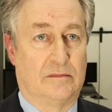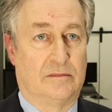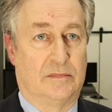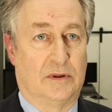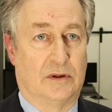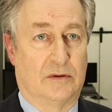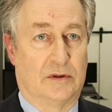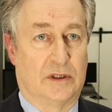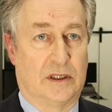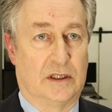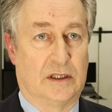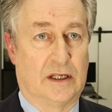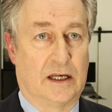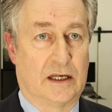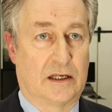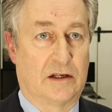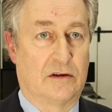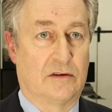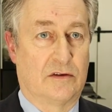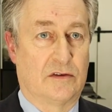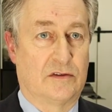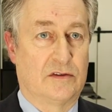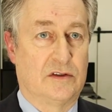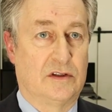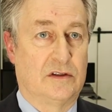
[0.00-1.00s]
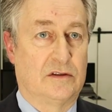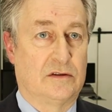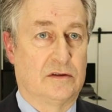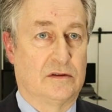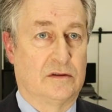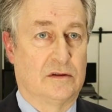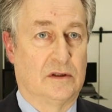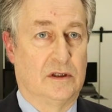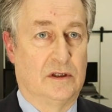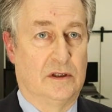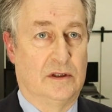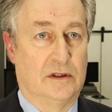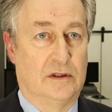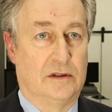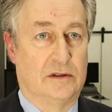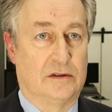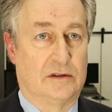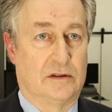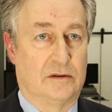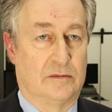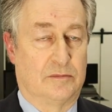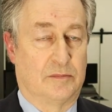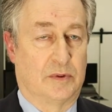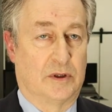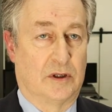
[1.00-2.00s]
built-in accuracy
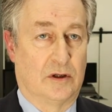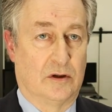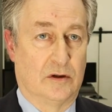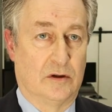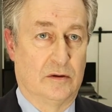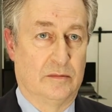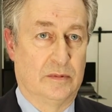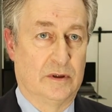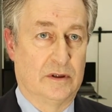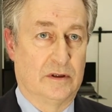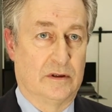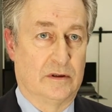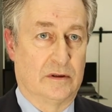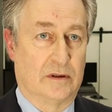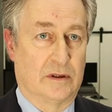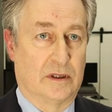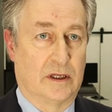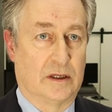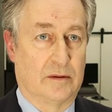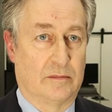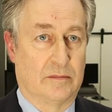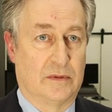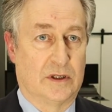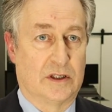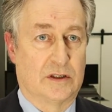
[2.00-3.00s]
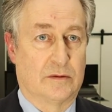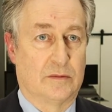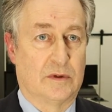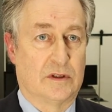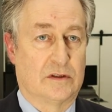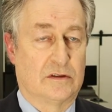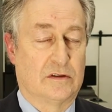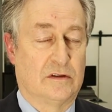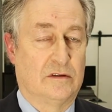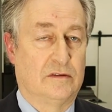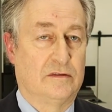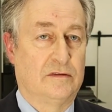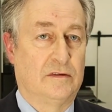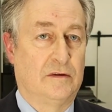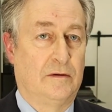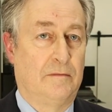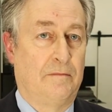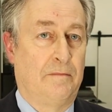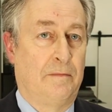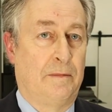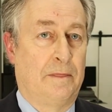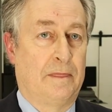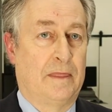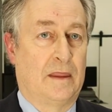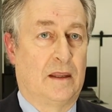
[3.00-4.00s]
to probe it and get measurements off.
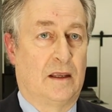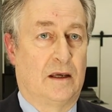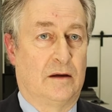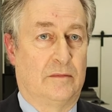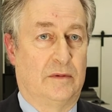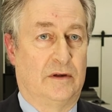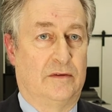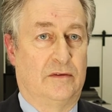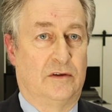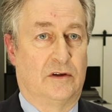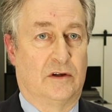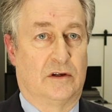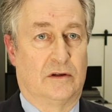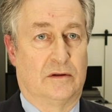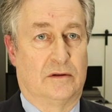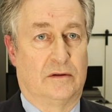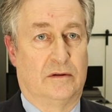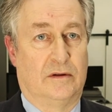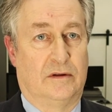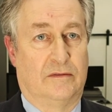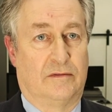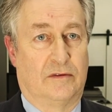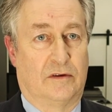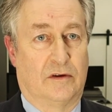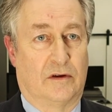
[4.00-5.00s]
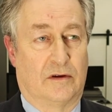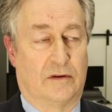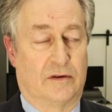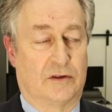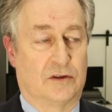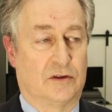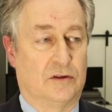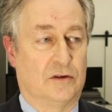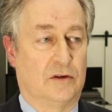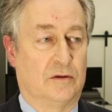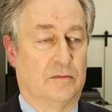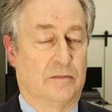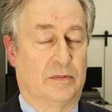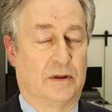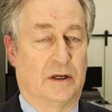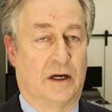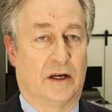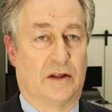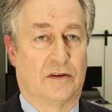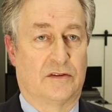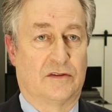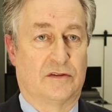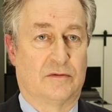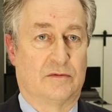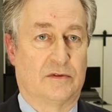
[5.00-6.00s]
But if you've got to turn
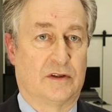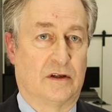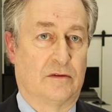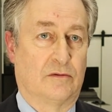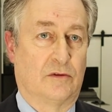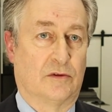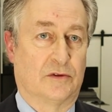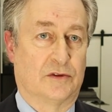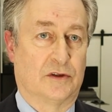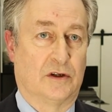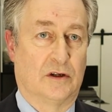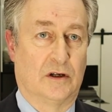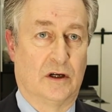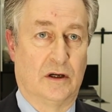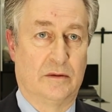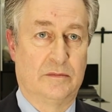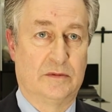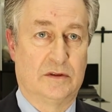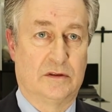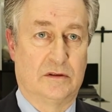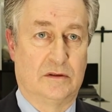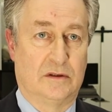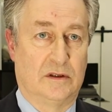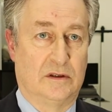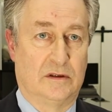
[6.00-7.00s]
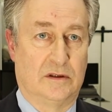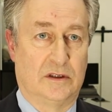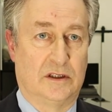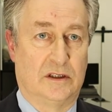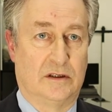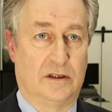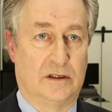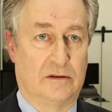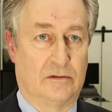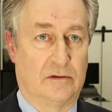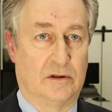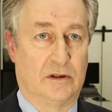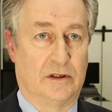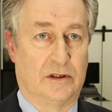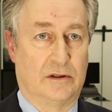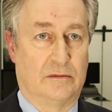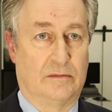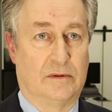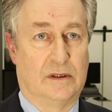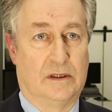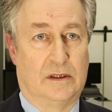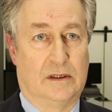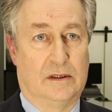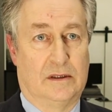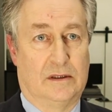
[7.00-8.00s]
parts several times, you need to really
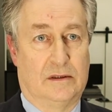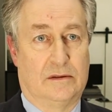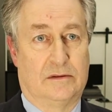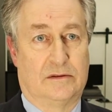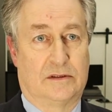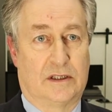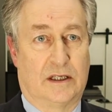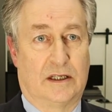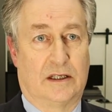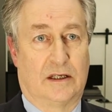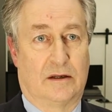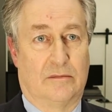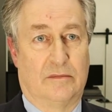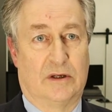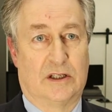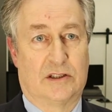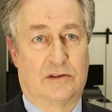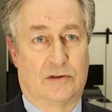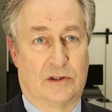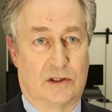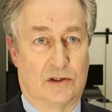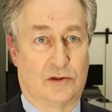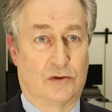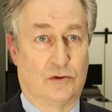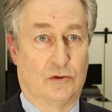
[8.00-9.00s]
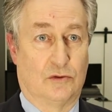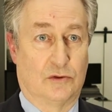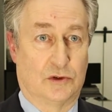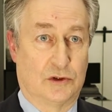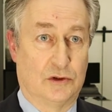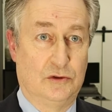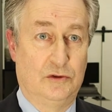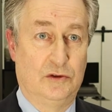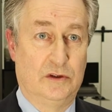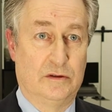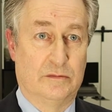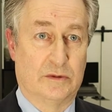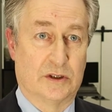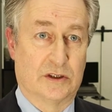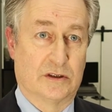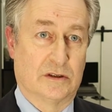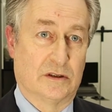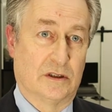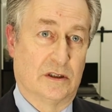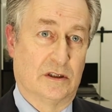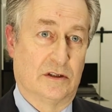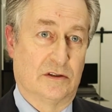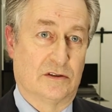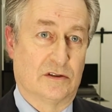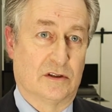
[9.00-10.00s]
take a measuring tool to the
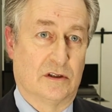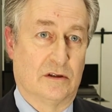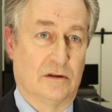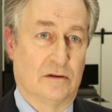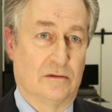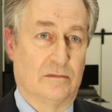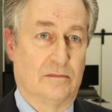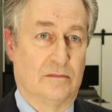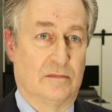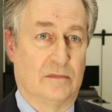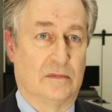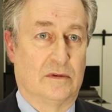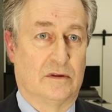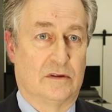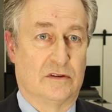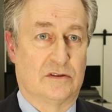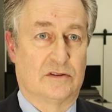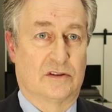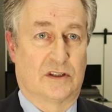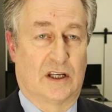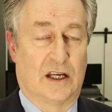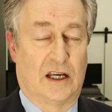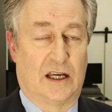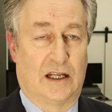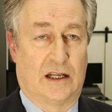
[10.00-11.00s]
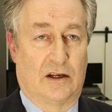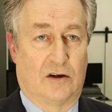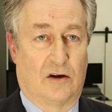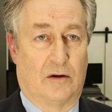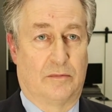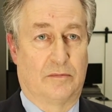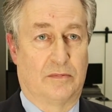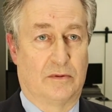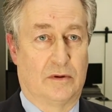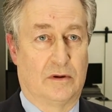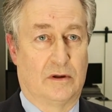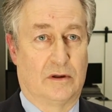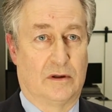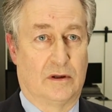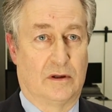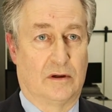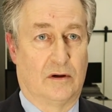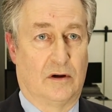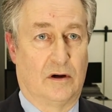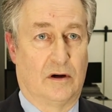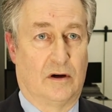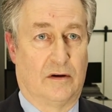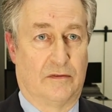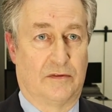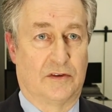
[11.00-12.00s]
machine. So the scanning
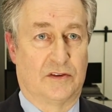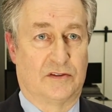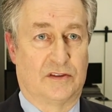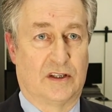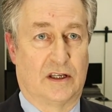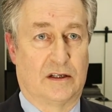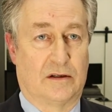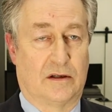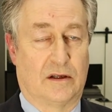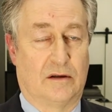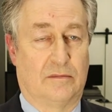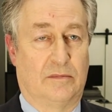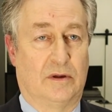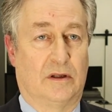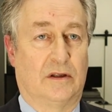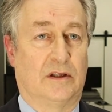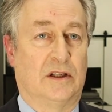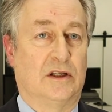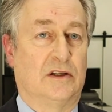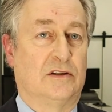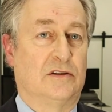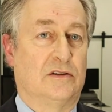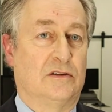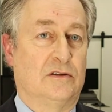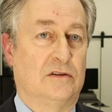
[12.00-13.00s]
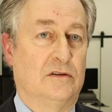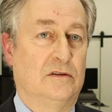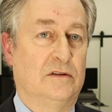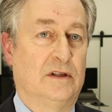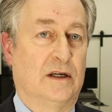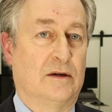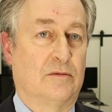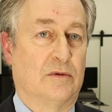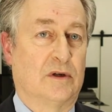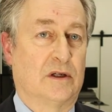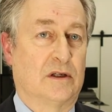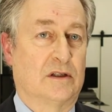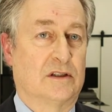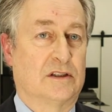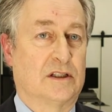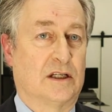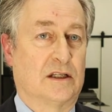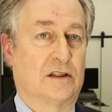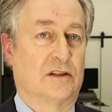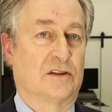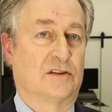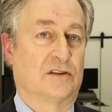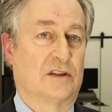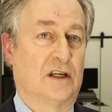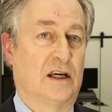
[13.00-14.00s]
offers that ability to do that. We can
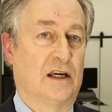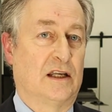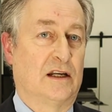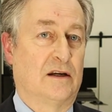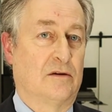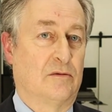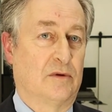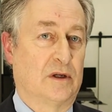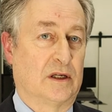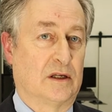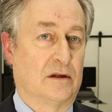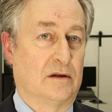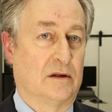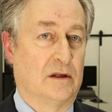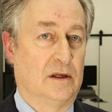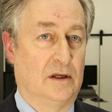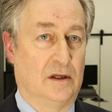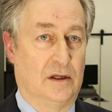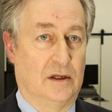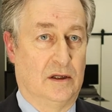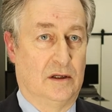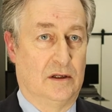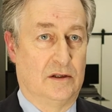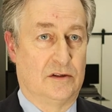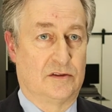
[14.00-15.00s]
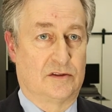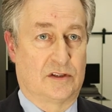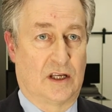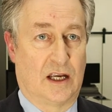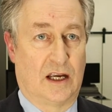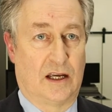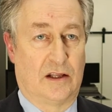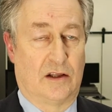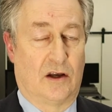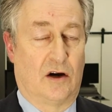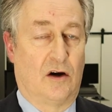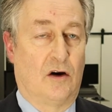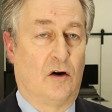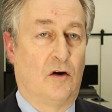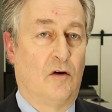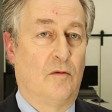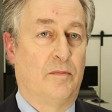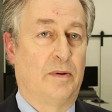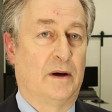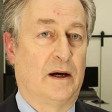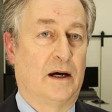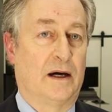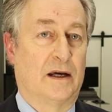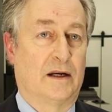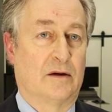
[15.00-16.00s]
take the scanner and we can scan the whole
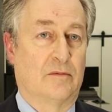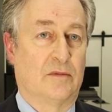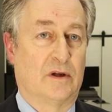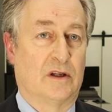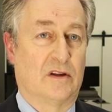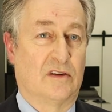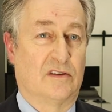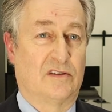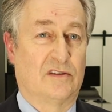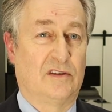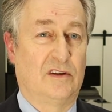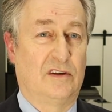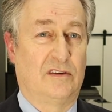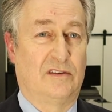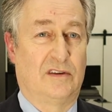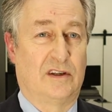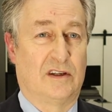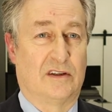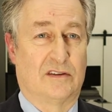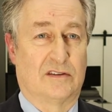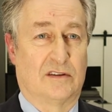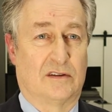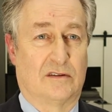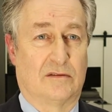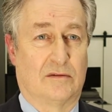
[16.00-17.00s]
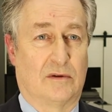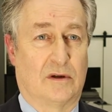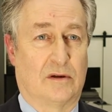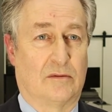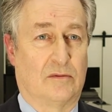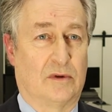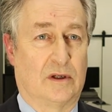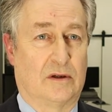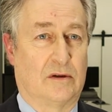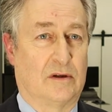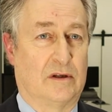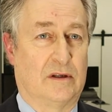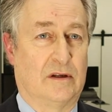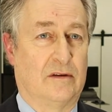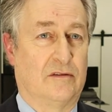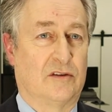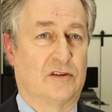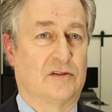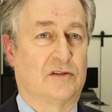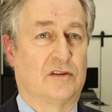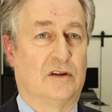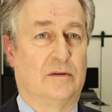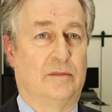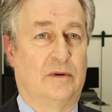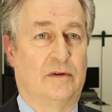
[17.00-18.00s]
part, and we can see things that we could never
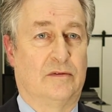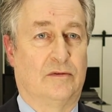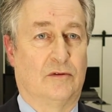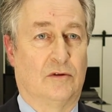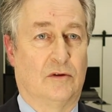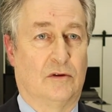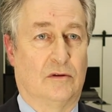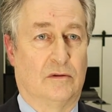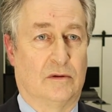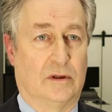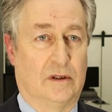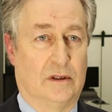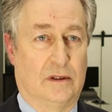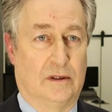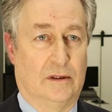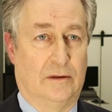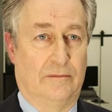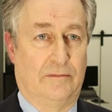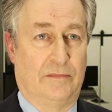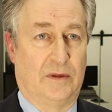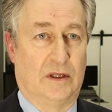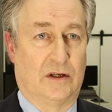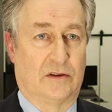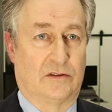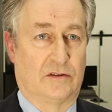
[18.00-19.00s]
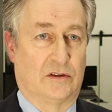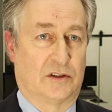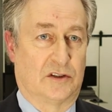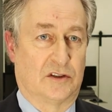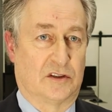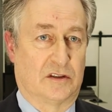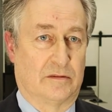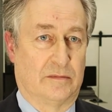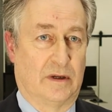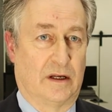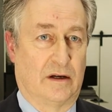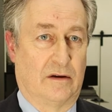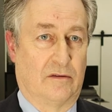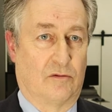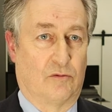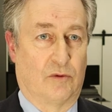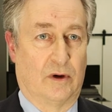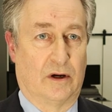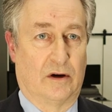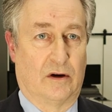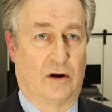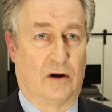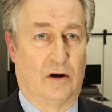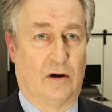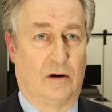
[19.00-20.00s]
see before. It's not just a matter of
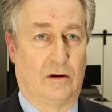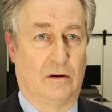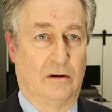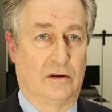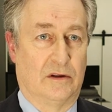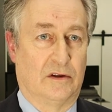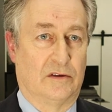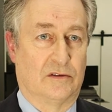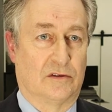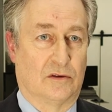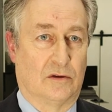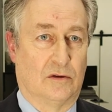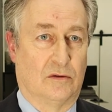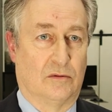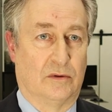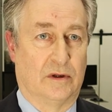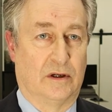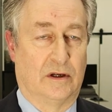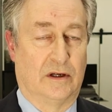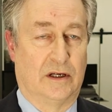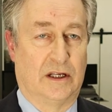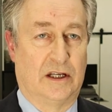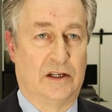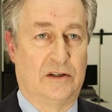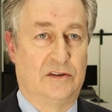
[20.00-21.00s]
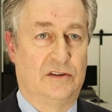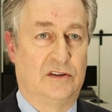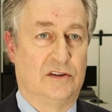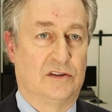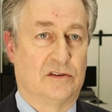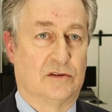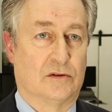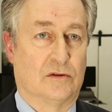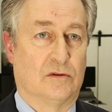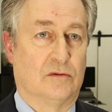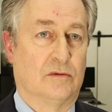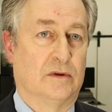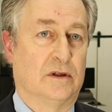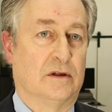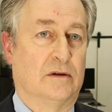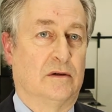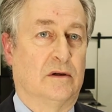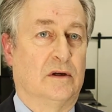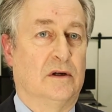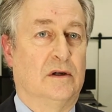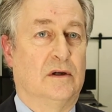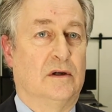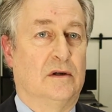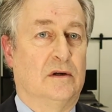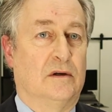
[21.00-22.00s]
where a hole is or where an edge is or
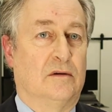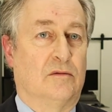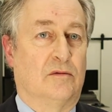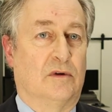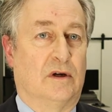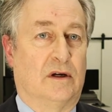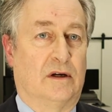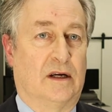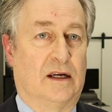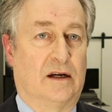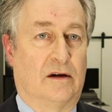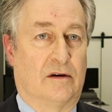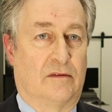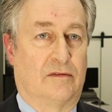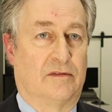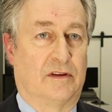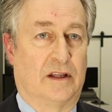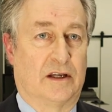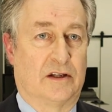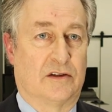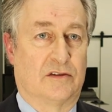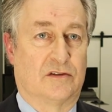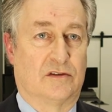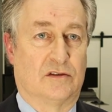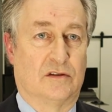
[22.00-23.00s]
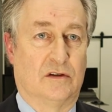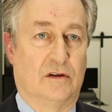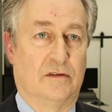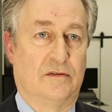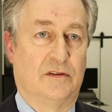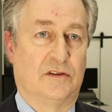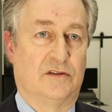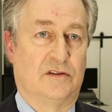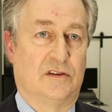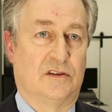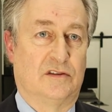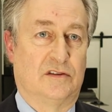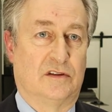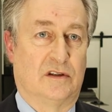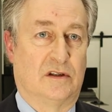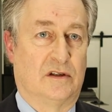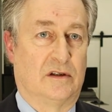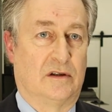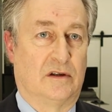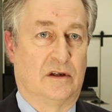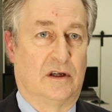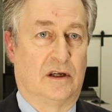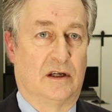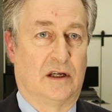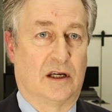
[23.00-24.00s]
how flat a surface is.
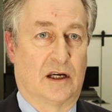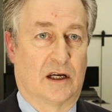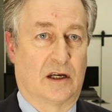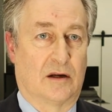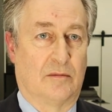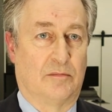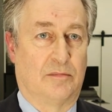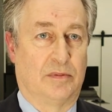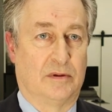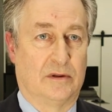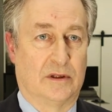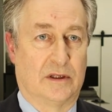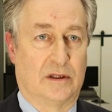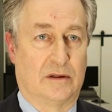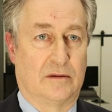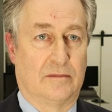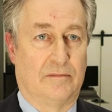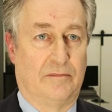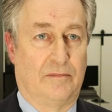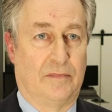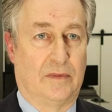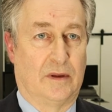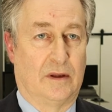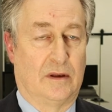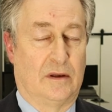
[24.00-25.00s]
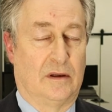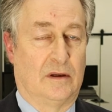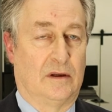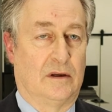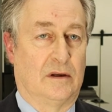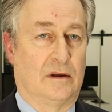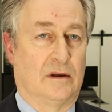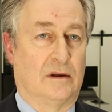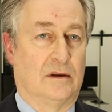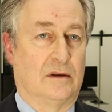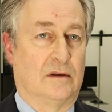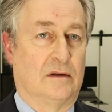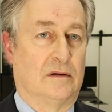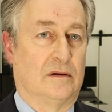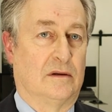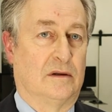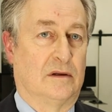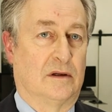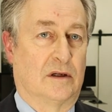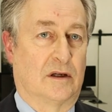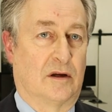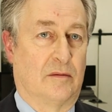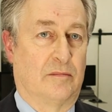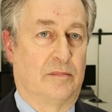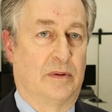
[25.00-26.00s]
You can get complete
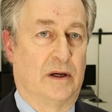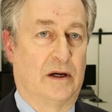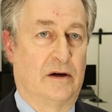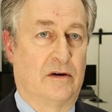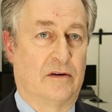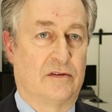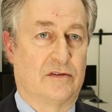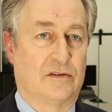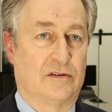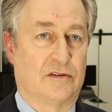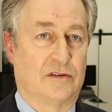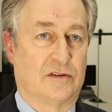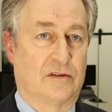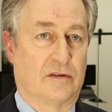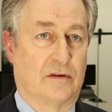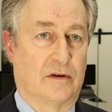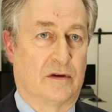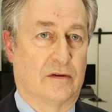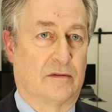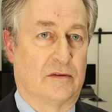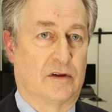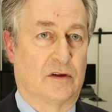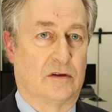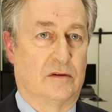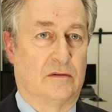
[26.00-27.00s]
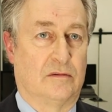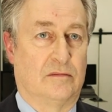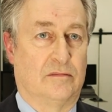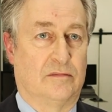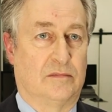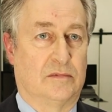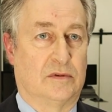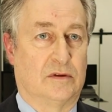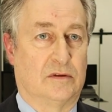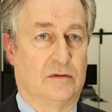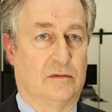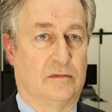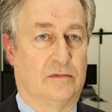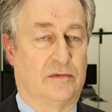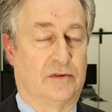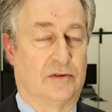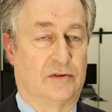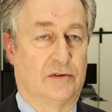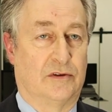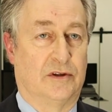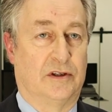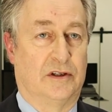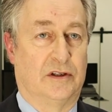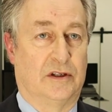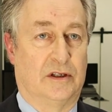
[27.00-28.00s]
comparisons to
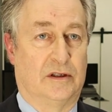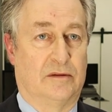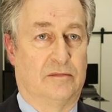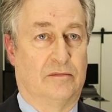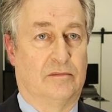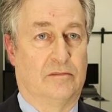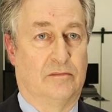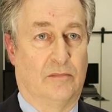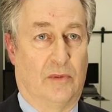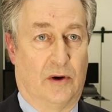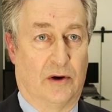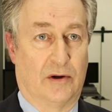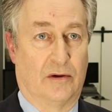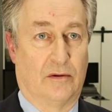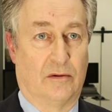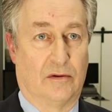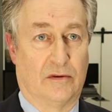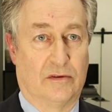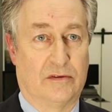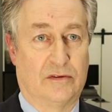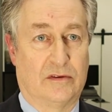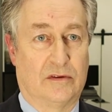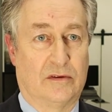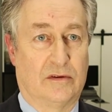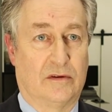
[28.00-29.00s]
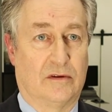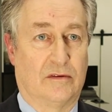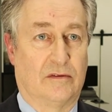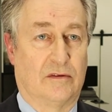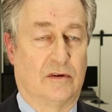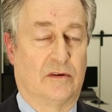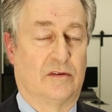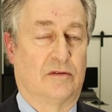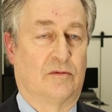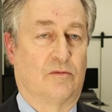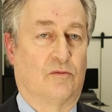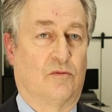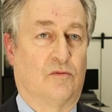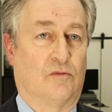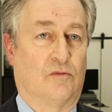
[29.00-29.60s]
3D models as